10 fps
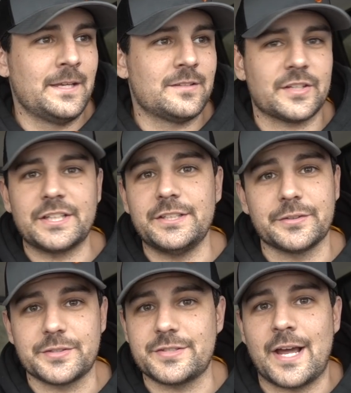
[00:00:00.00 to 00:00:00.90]
it's like a
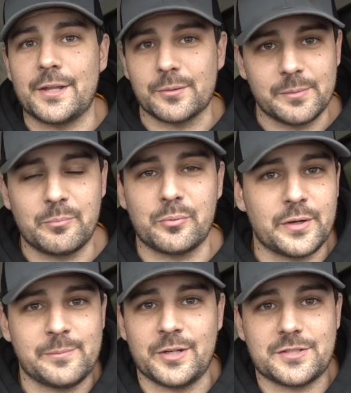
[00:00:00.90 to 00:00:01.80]
year's salary,
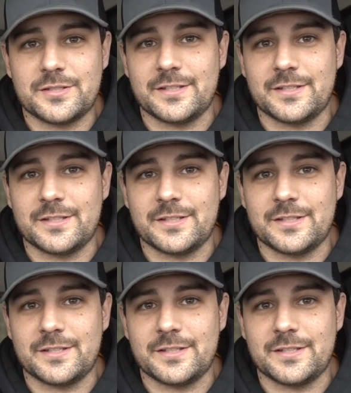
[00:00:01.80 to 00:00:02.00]
pretty much.